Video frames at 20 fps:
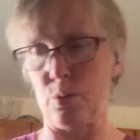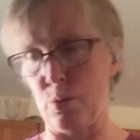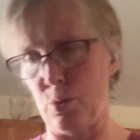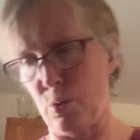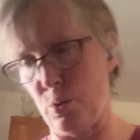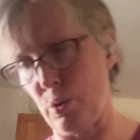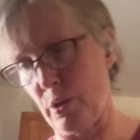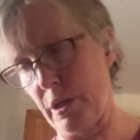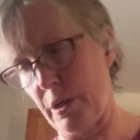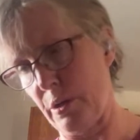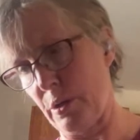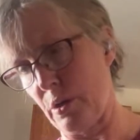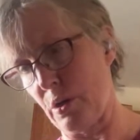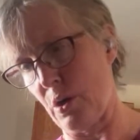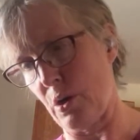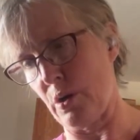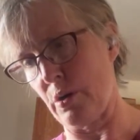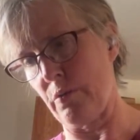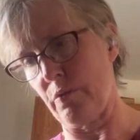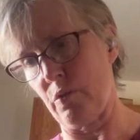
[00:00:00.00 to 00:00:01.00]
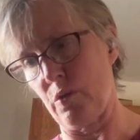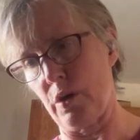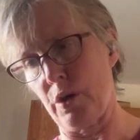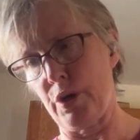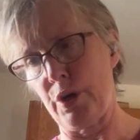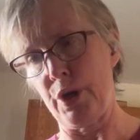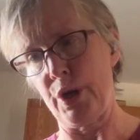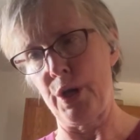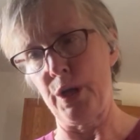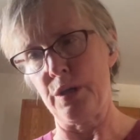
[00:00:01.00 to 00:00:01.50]
cool that you're carnivore.
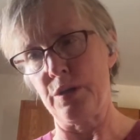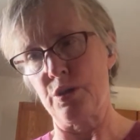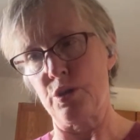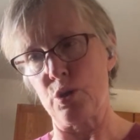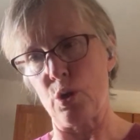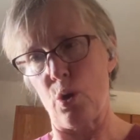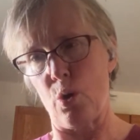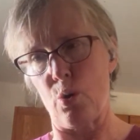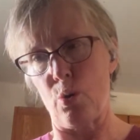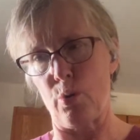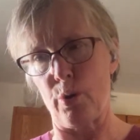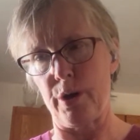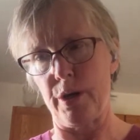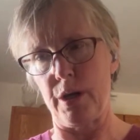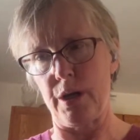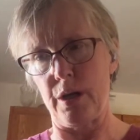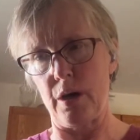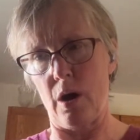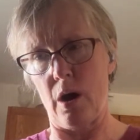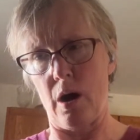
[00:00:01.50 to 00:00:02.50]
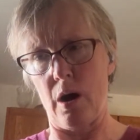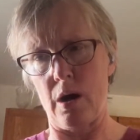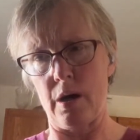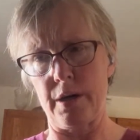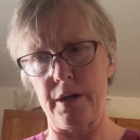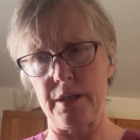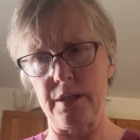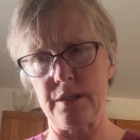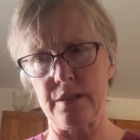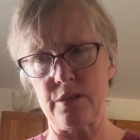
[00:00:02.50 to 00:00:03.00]
So
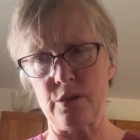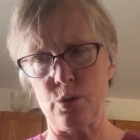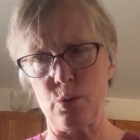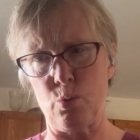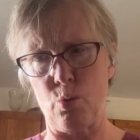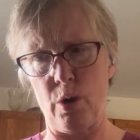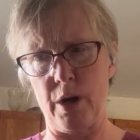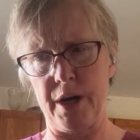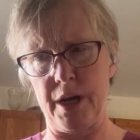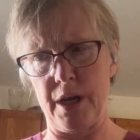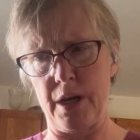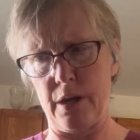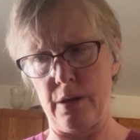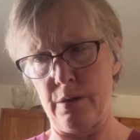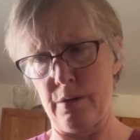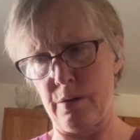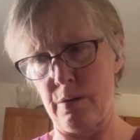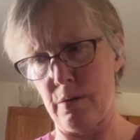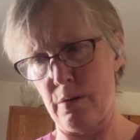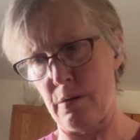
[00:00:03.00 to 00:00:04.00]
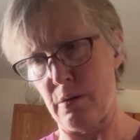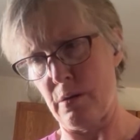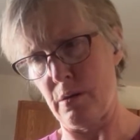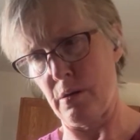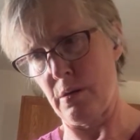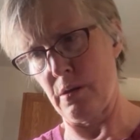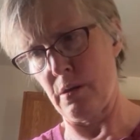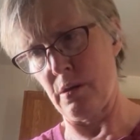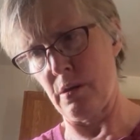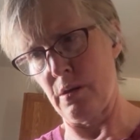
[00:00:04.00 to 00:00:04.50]
August 20th
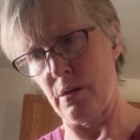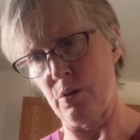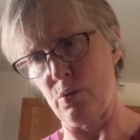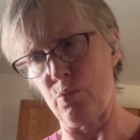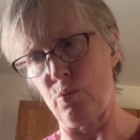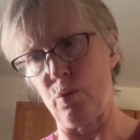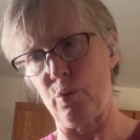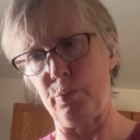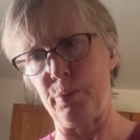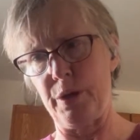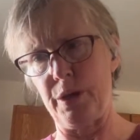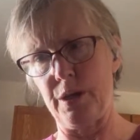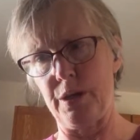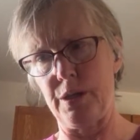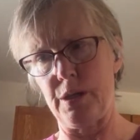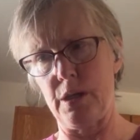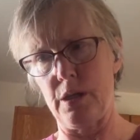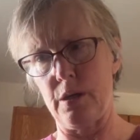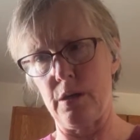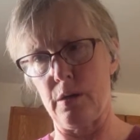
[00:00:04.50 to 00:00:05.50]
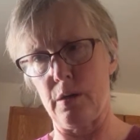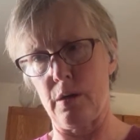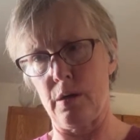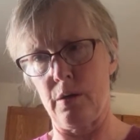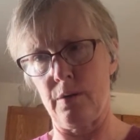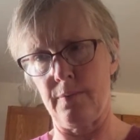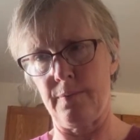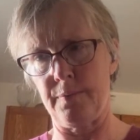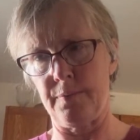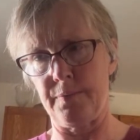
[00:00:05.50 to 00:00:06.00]
will be a year.